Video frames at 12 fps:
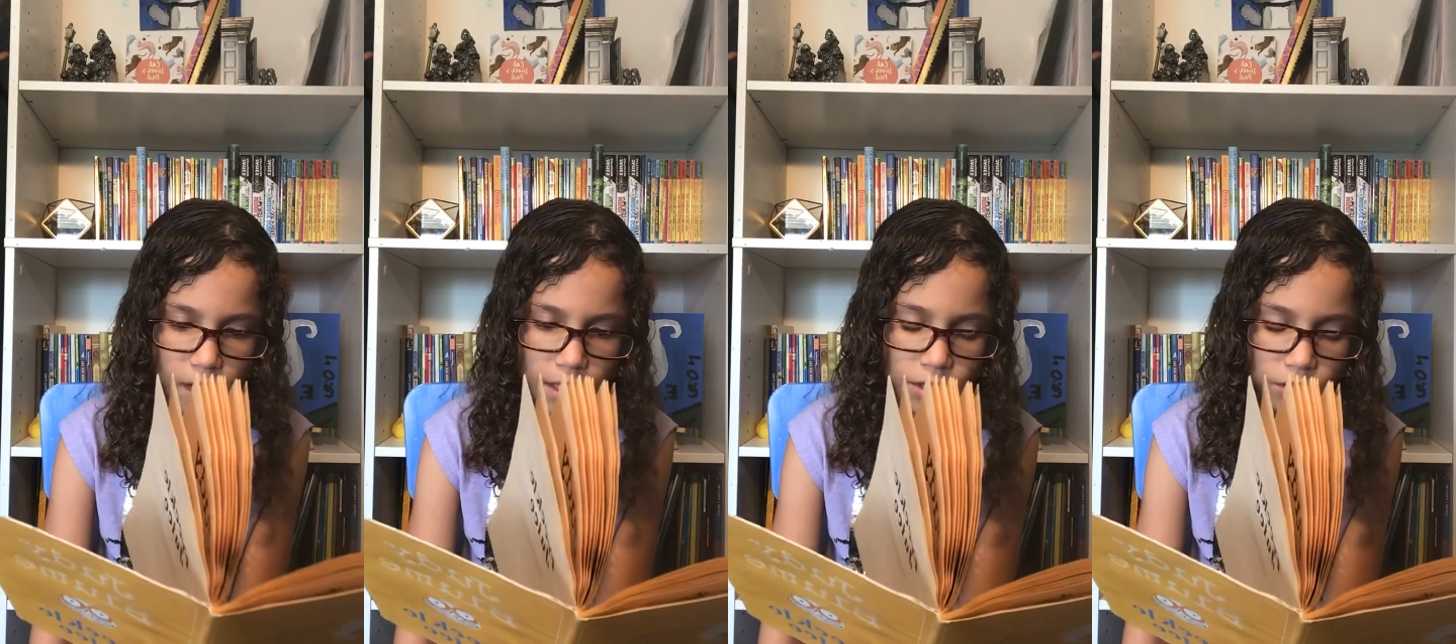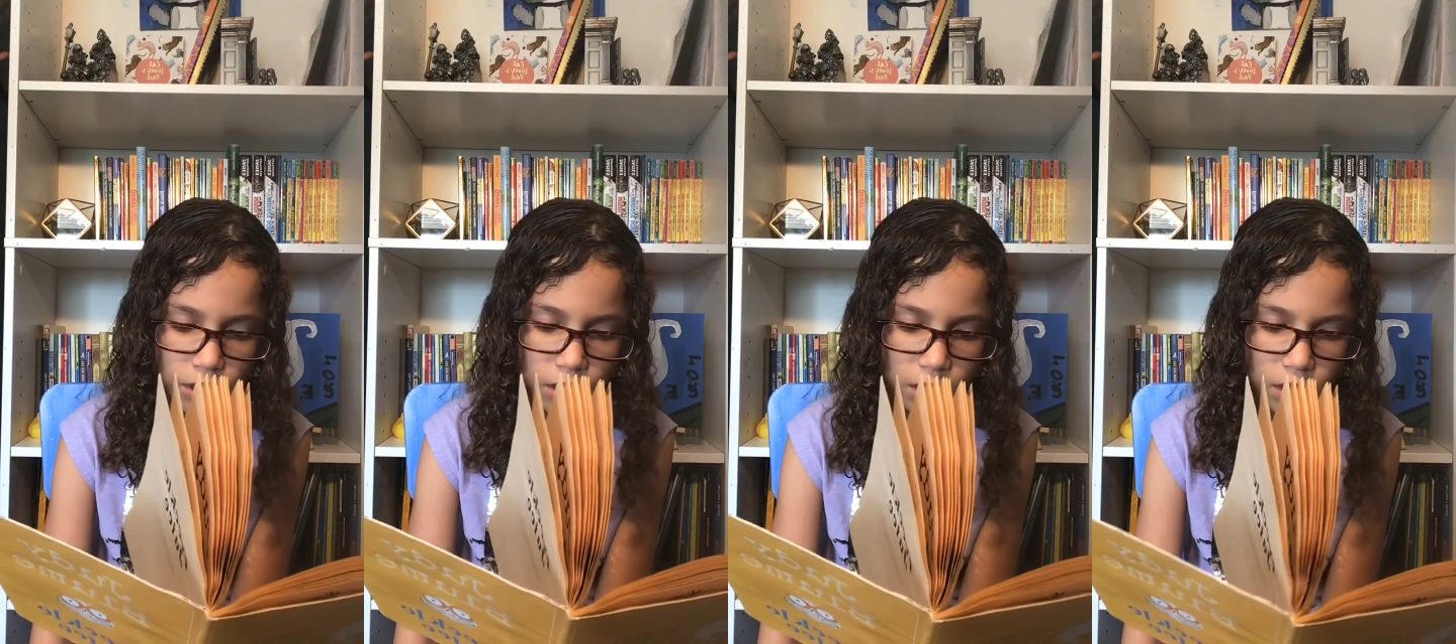
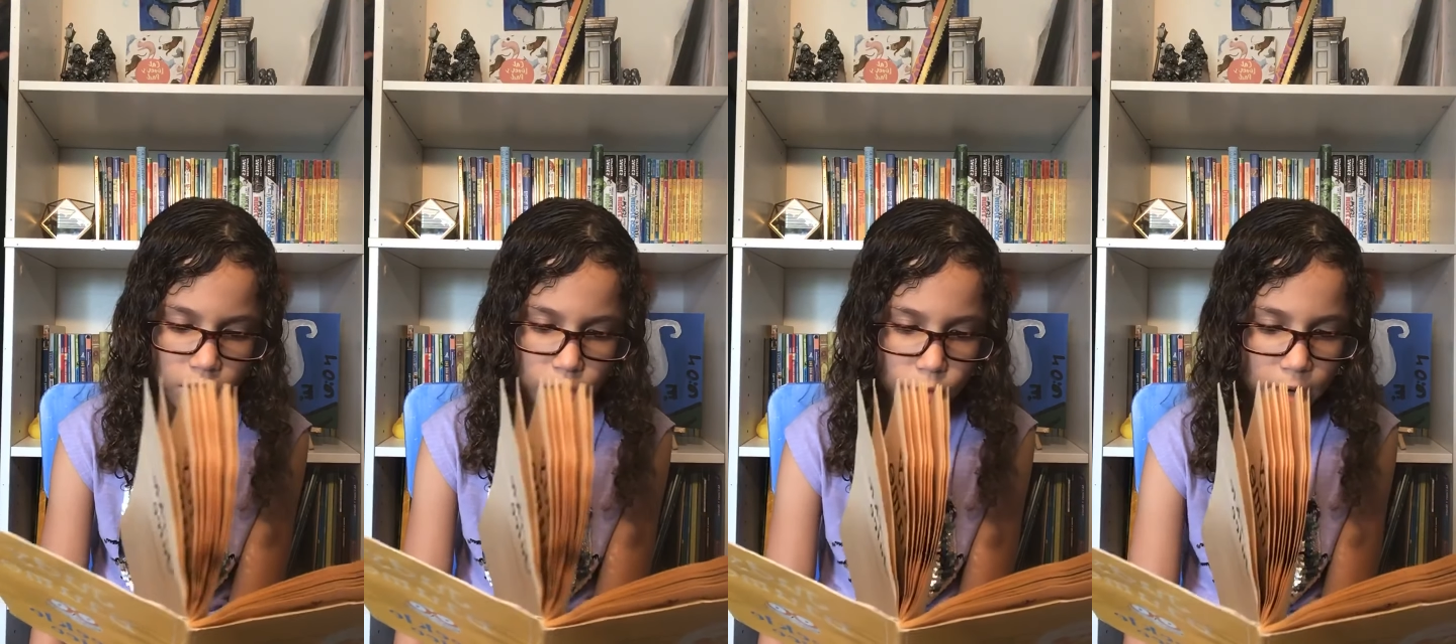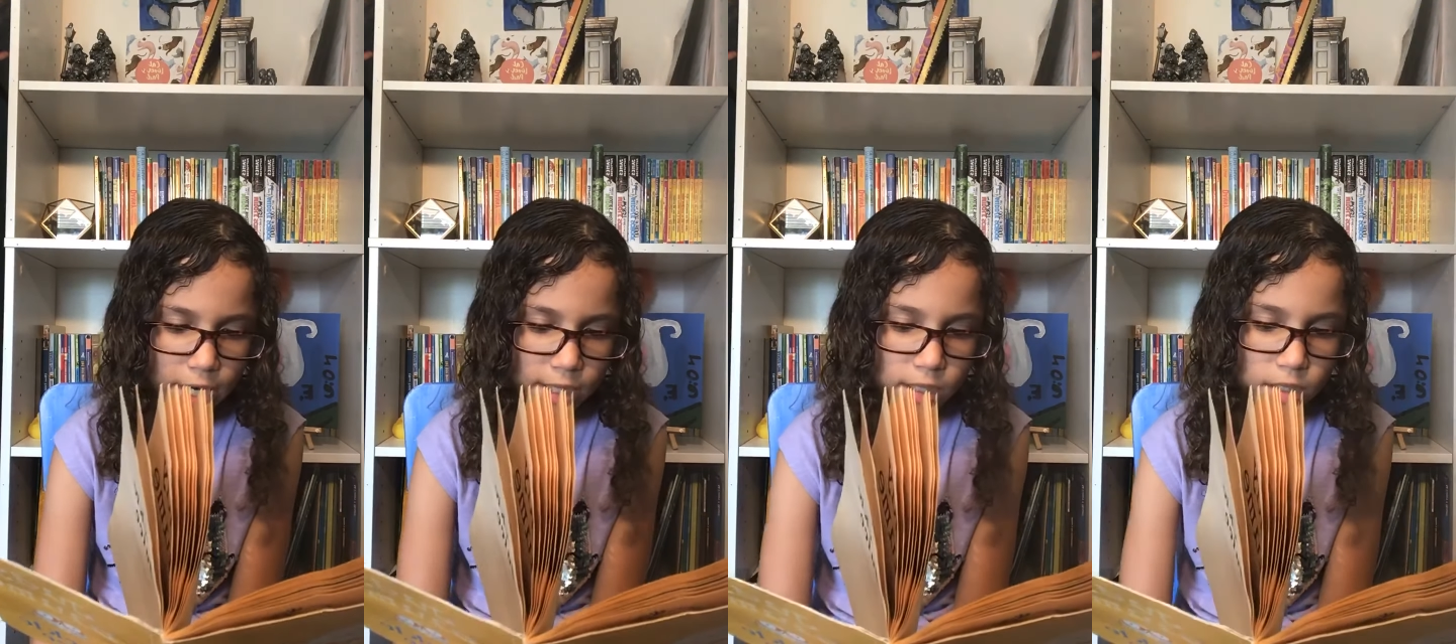Andrew led the
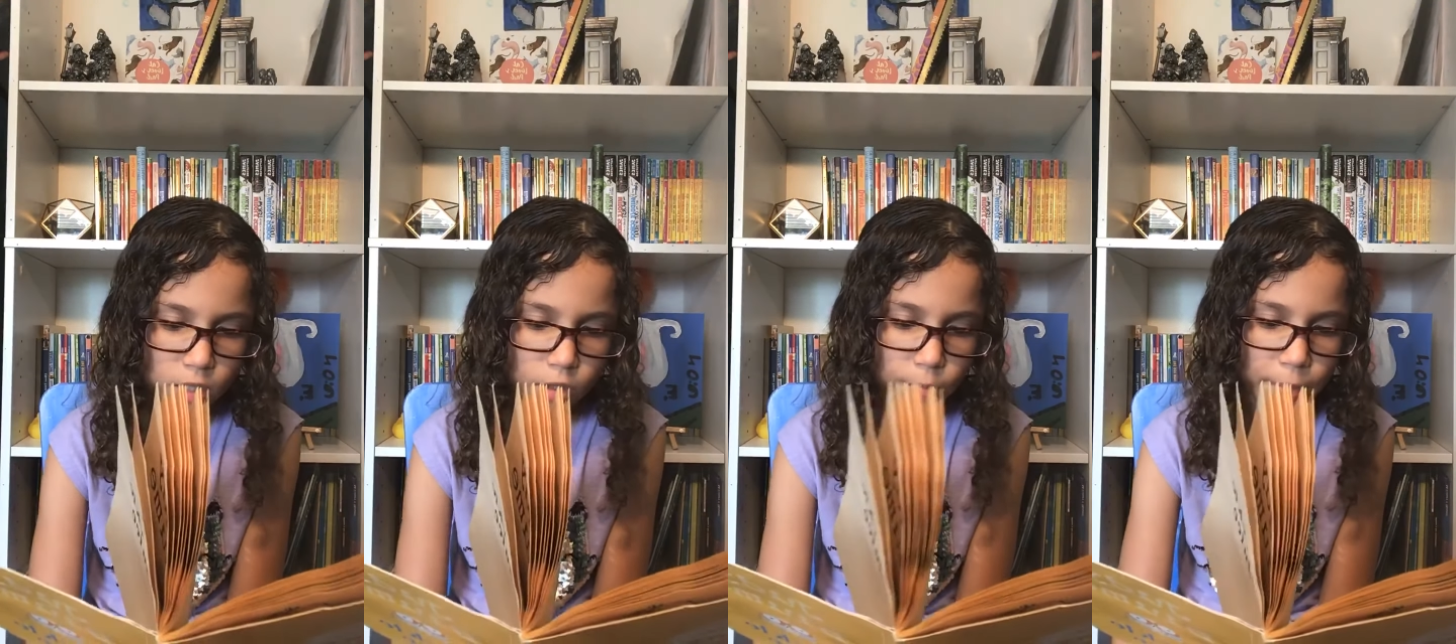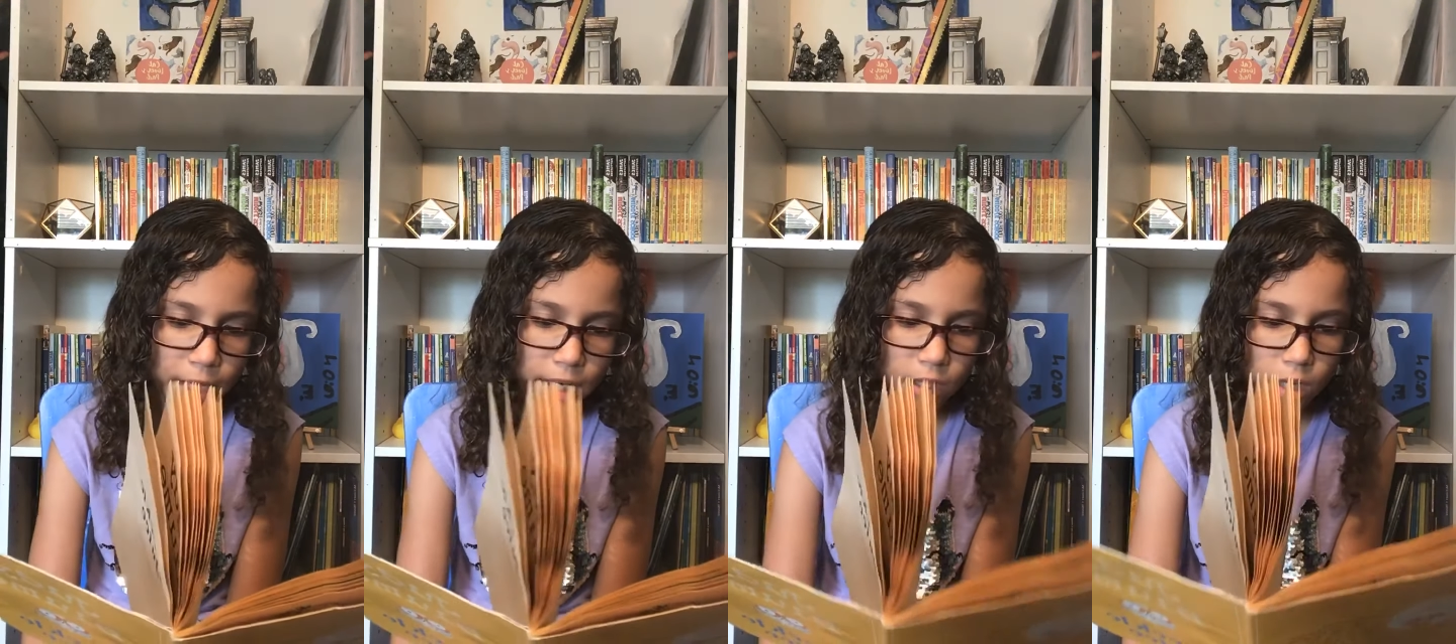way
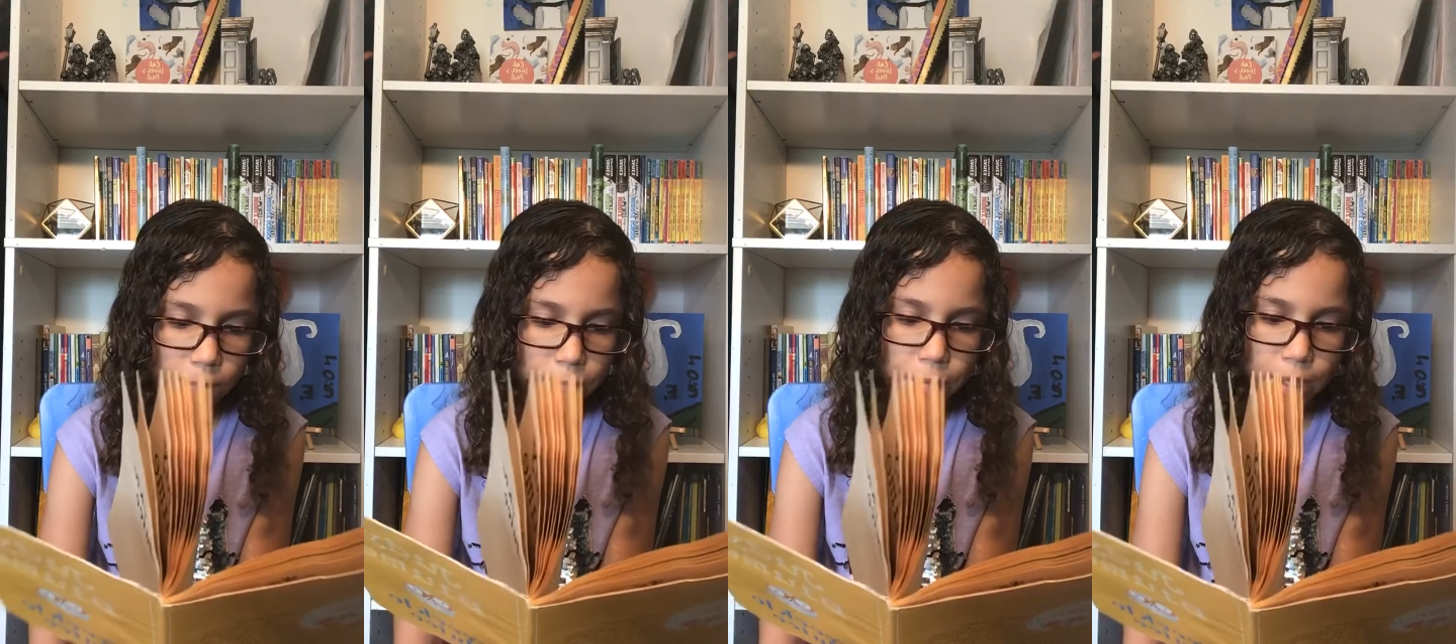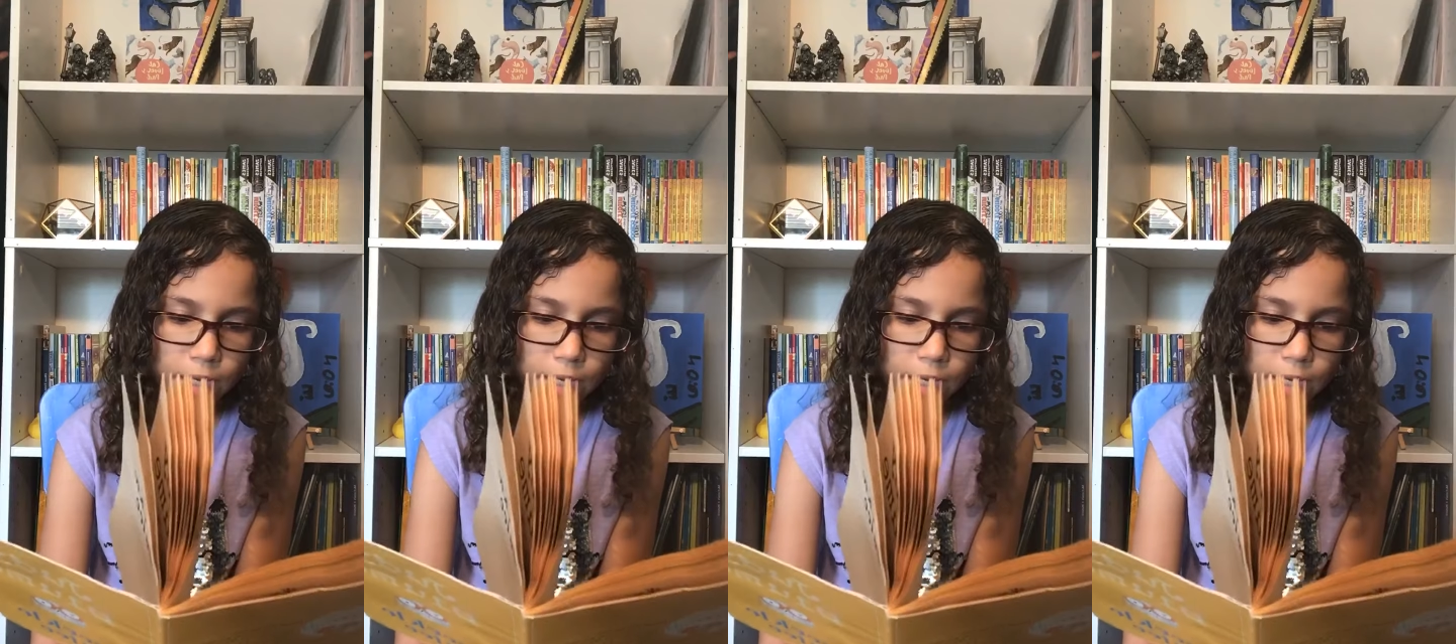to pick it up,